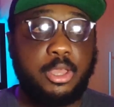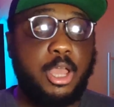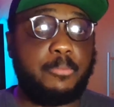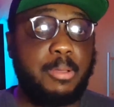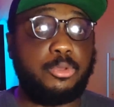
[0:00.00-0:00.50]

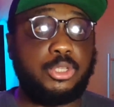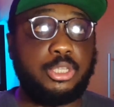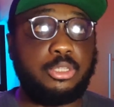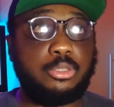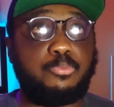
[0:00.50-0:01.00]
I'm
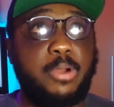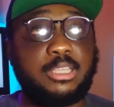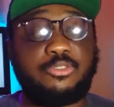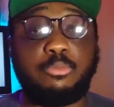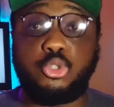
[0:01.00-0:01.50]
using
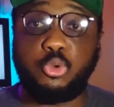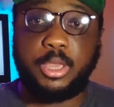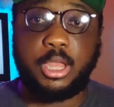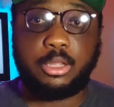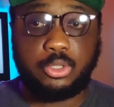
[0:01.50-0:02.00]
prices from Jumia
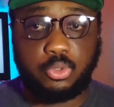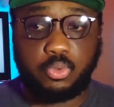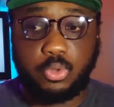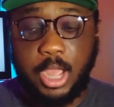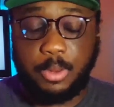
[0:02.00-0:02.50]
to
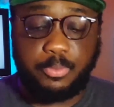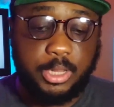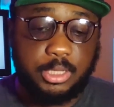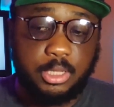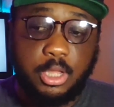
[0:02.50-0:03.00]

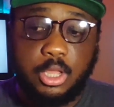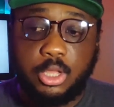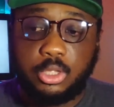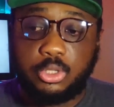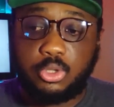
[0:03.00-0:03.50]
calibrate.
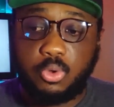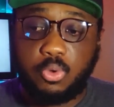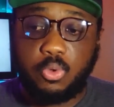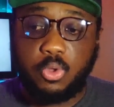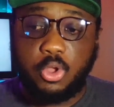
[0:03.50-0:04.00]
So,
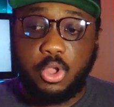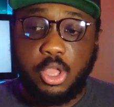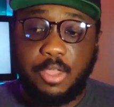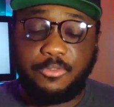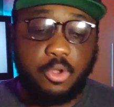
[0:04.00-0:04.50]

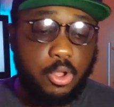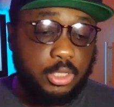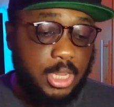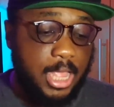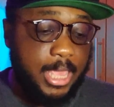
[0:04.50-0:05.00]
if you
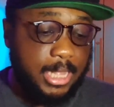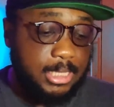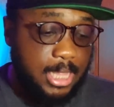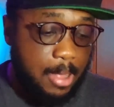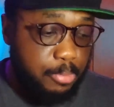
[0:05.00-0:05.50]
consider getting
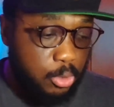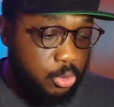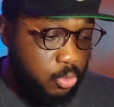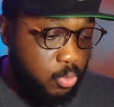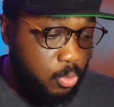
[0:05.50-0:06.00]
that
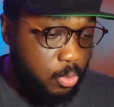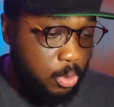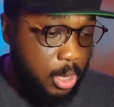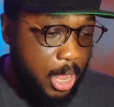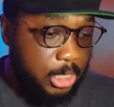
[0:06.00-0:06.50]
bundle
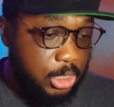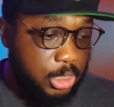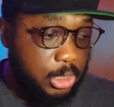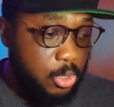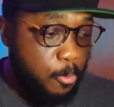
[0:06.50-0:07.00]

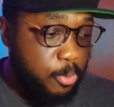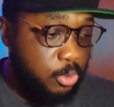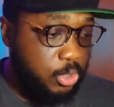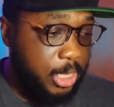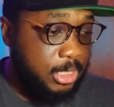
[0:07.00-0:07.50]
as opposed
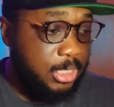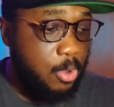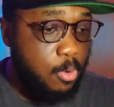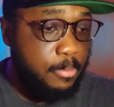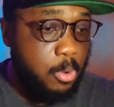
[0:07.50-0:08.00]
to getting them
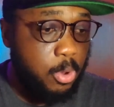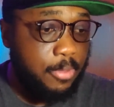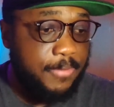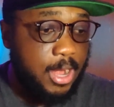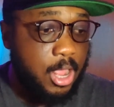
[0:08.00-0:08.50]
one by one, you
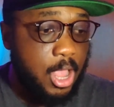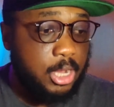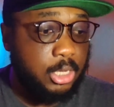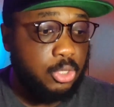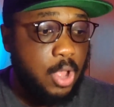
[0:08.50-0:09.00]
find out
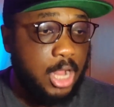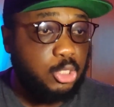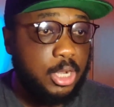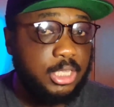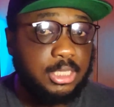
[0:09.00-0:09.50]
that you
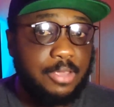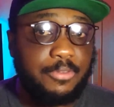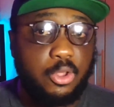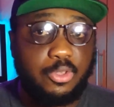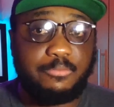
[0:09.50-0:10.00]
actually save a
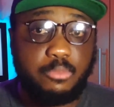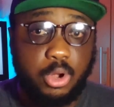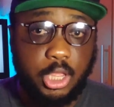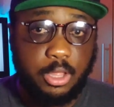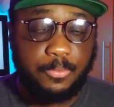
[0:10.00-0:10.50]
lot of
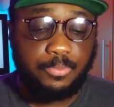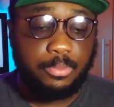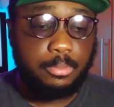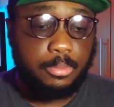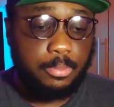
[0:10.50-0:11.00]
money
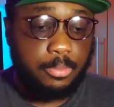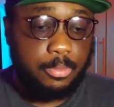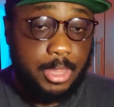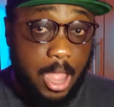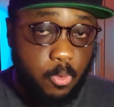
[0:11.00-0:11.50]

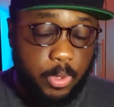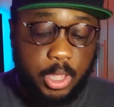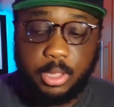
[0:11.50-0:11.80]
that way.